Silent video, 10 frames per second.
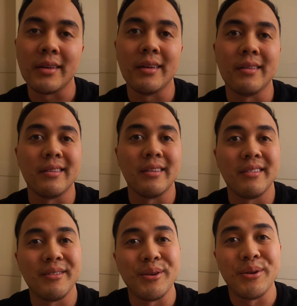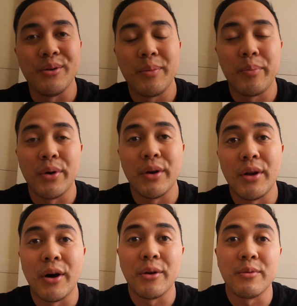Yeezys to
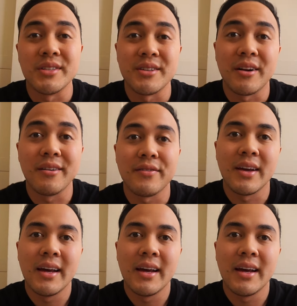put on reserve.